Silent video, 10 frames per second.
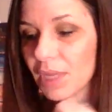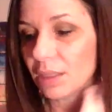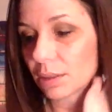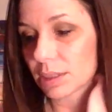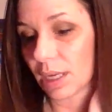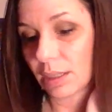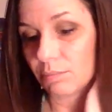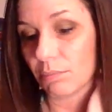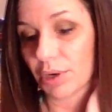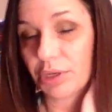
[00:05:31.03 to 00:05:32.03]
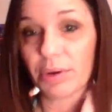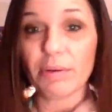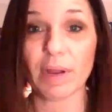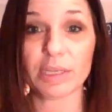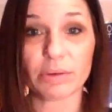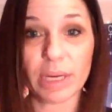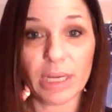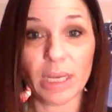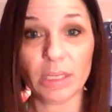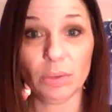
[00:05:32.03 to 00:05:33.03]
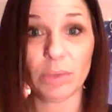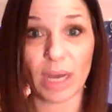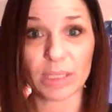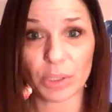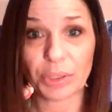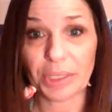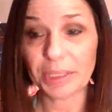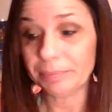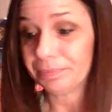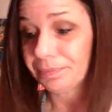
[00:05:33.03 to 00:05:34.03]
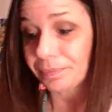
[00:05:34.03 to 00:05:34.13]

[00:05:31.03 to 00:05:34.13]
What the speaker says: It looks like Mercury retrograde hit you guys early.